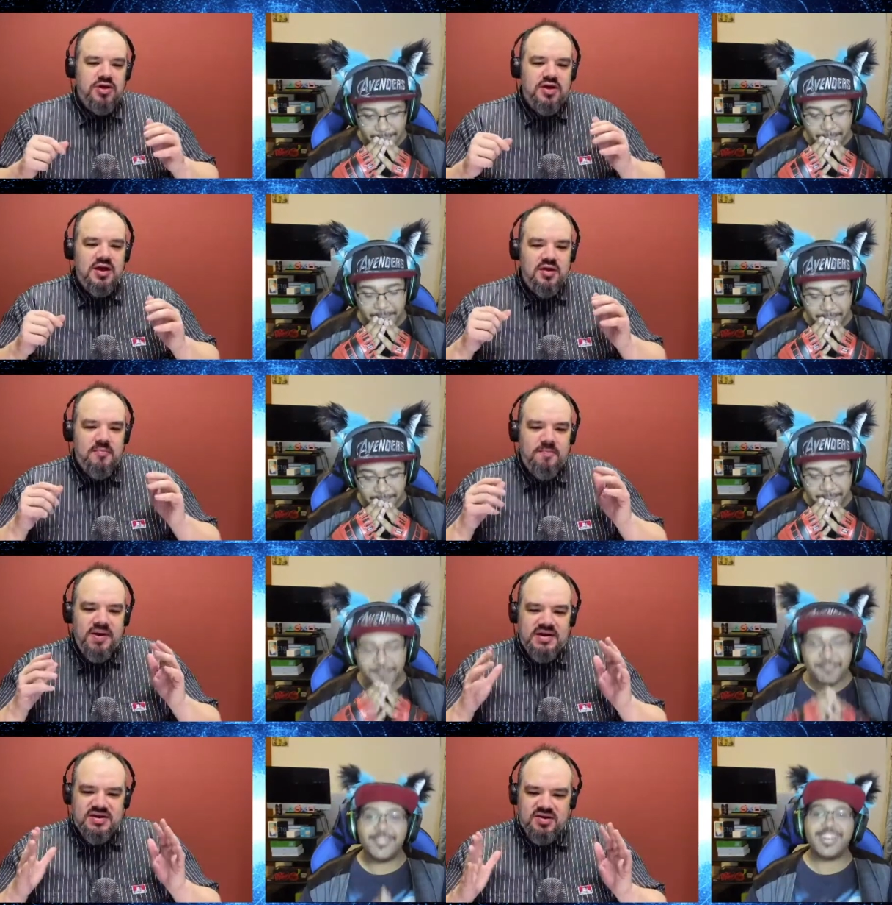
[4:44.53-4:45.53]
Speaker 1: But
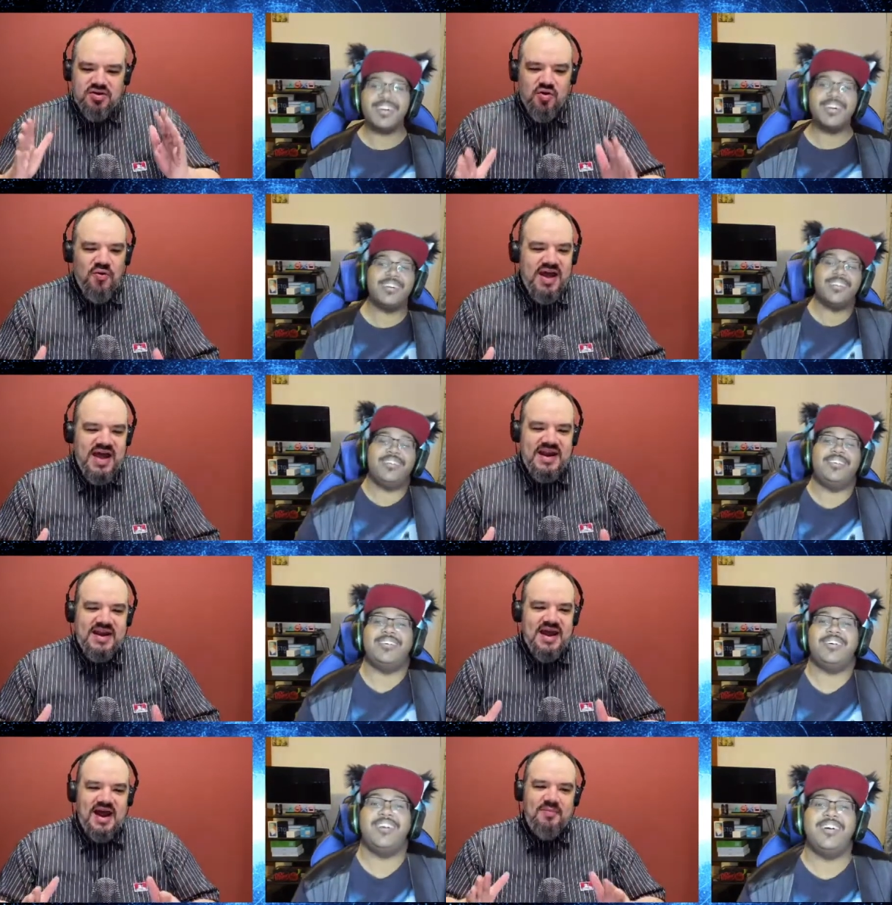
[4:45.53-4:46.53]
go ahead, and
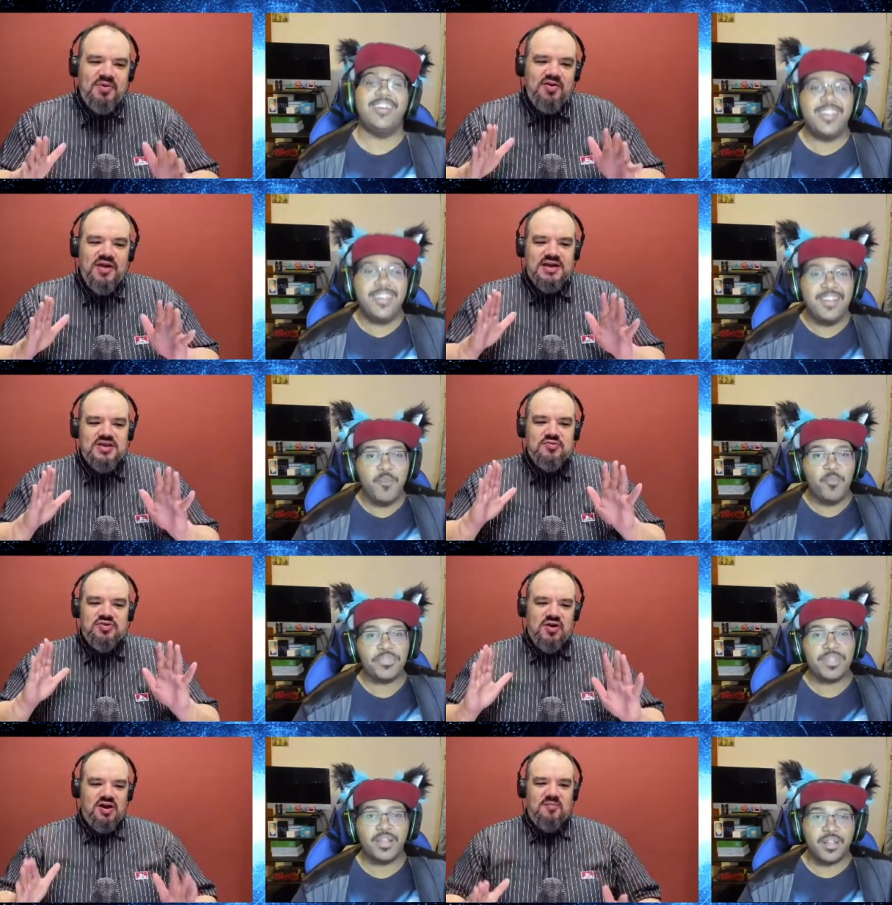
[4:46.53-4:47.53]
I'm going to let you talk
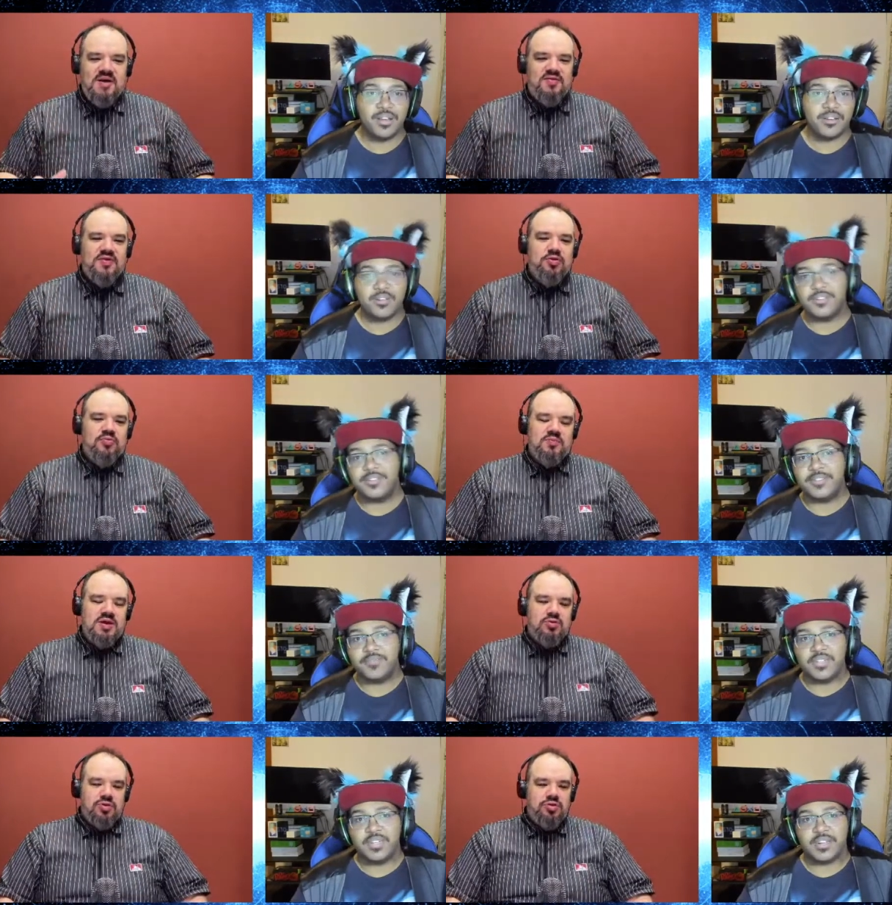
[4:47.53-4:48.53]
about this one, because
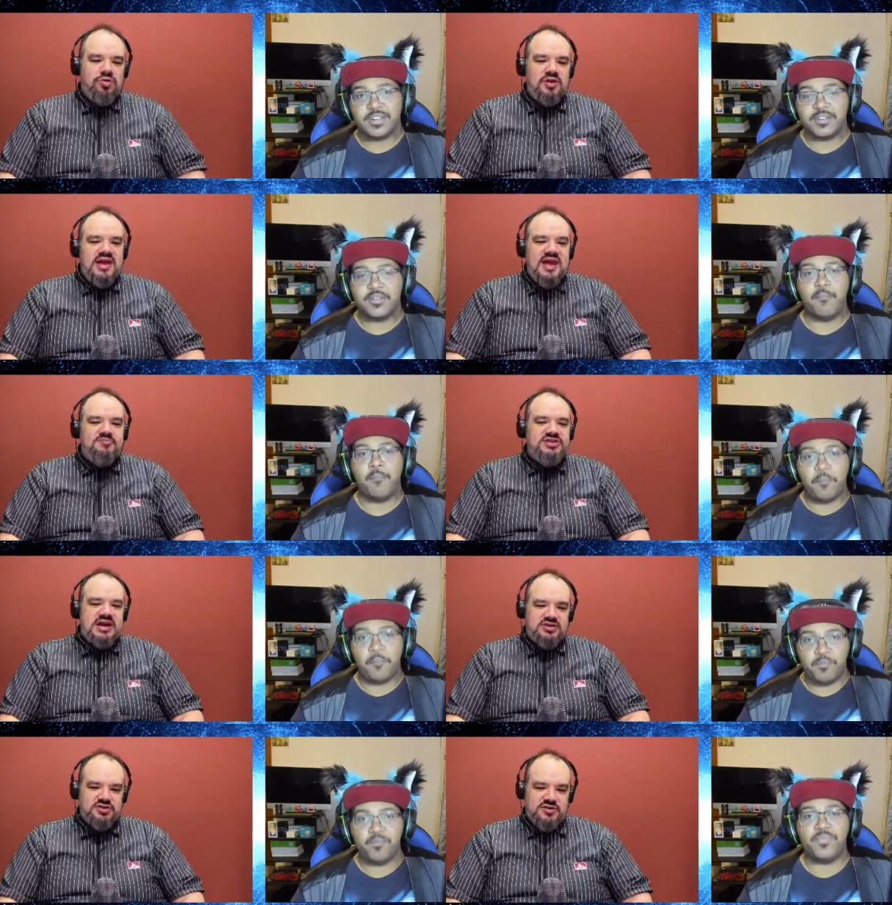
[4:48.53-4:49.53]
this is the game
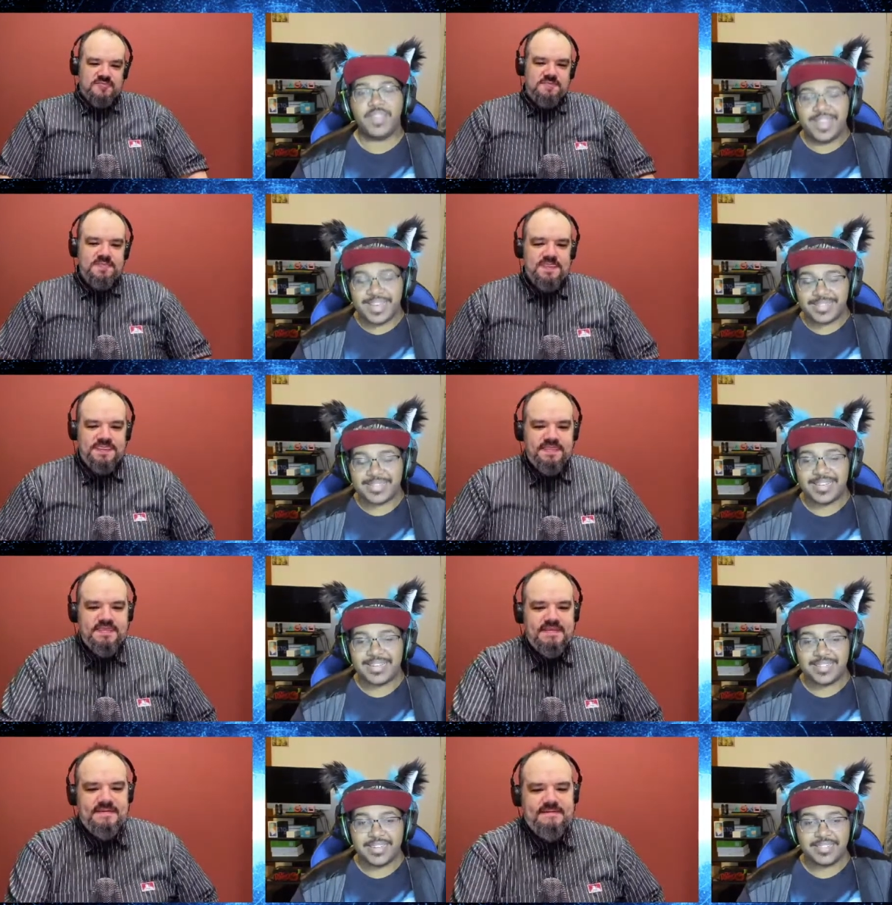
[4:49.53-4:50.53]
changer.
Speaker 2: It is, and
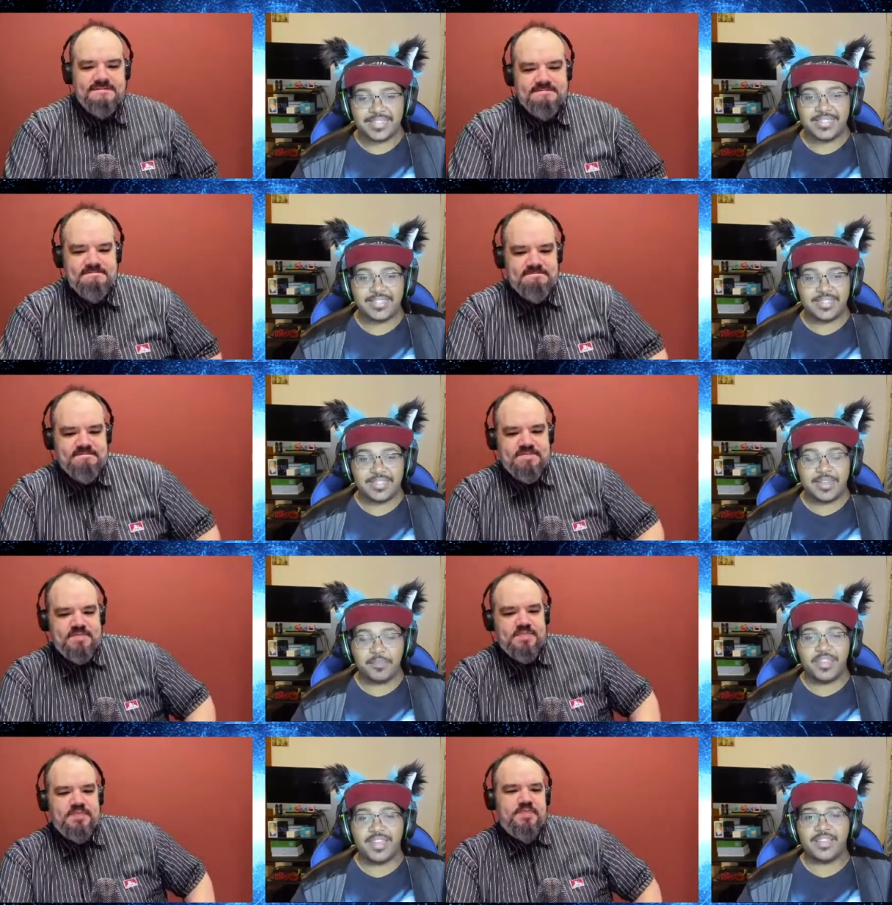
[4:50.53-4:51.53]
it's
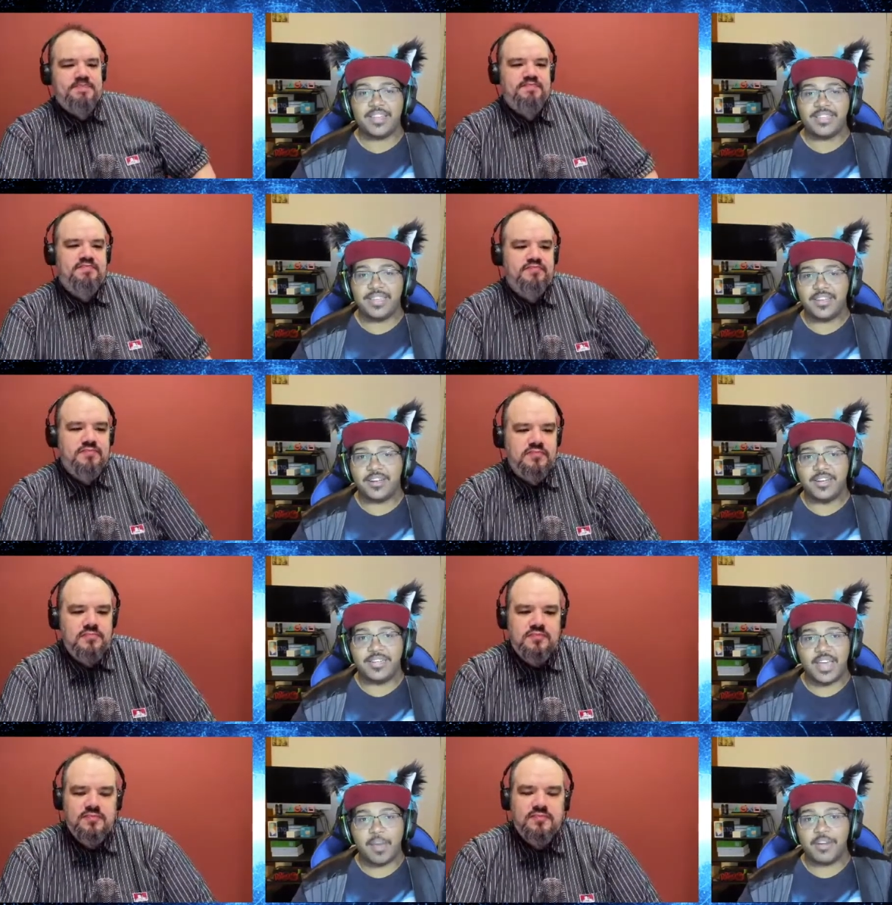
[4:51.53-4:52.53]
something that they said they're going to
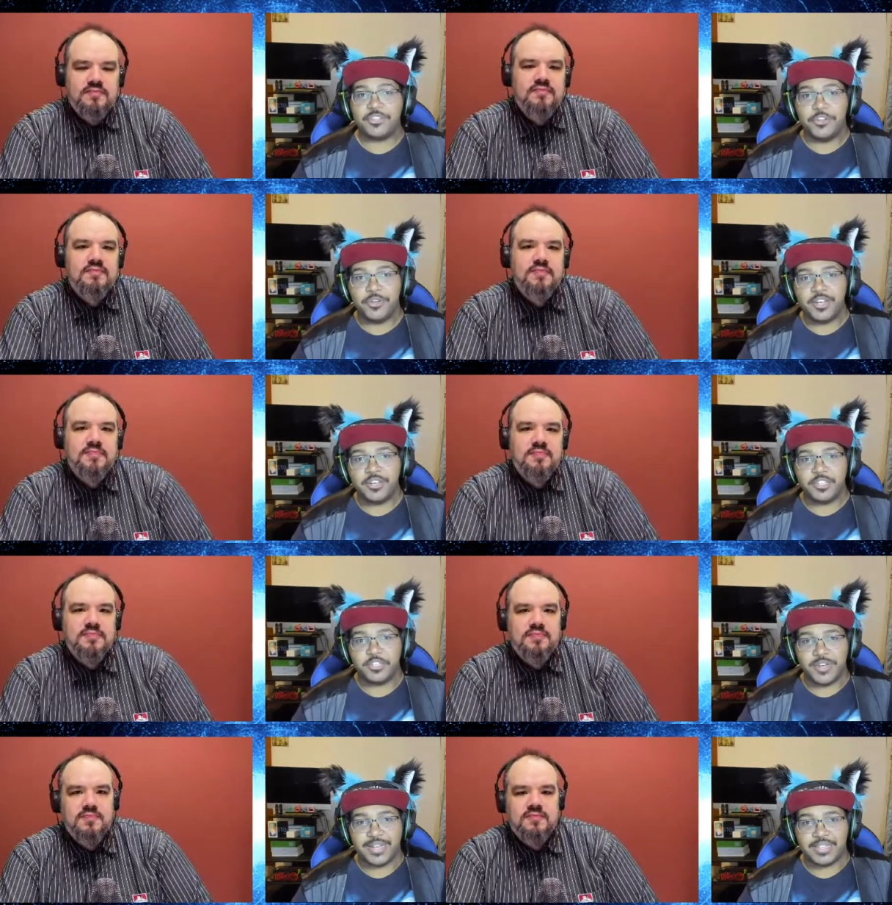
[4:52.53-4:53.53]
take about 2 years to
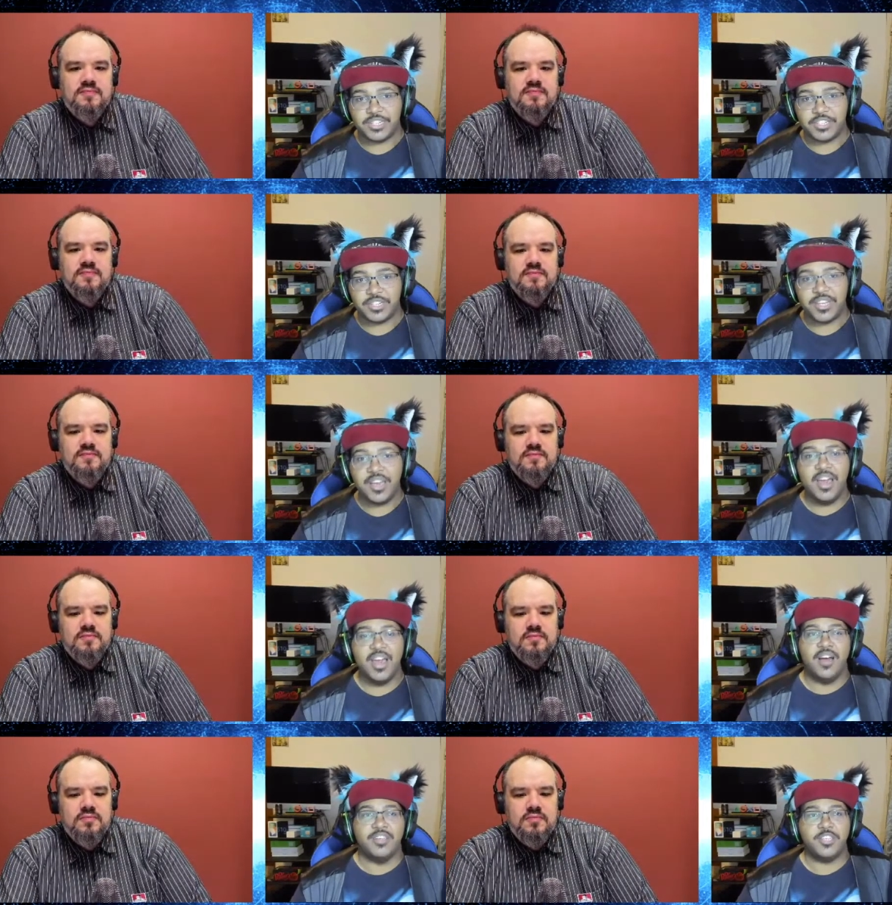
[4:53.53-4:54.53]
transition.
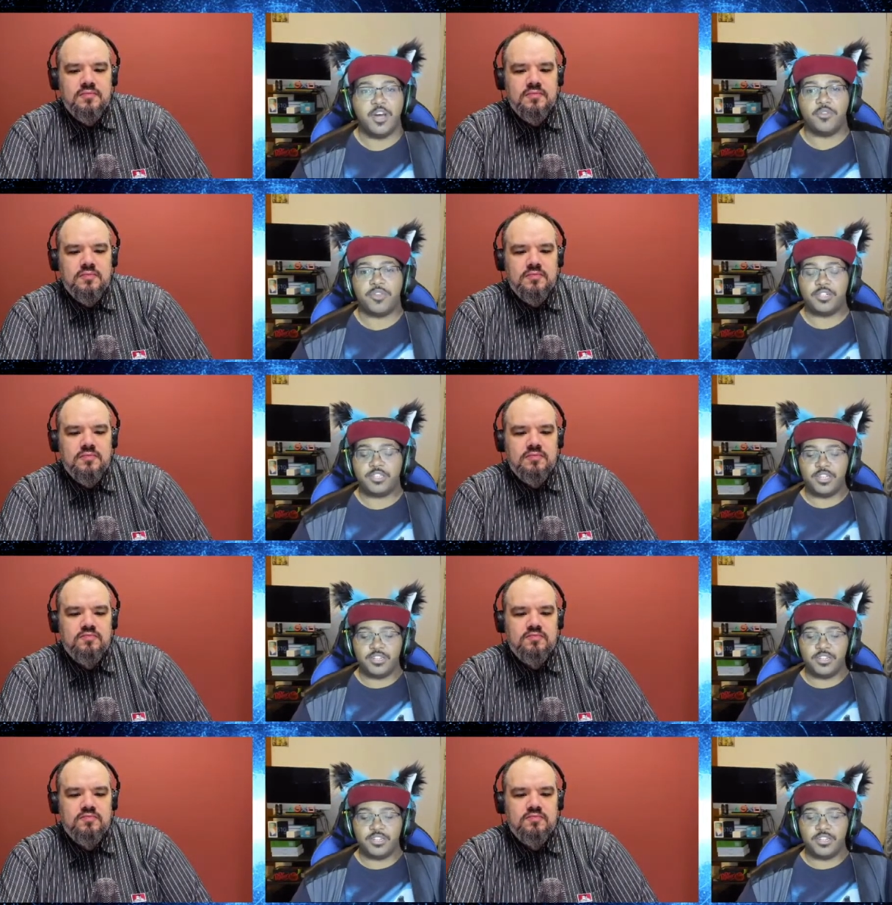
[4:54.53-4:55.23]
So there's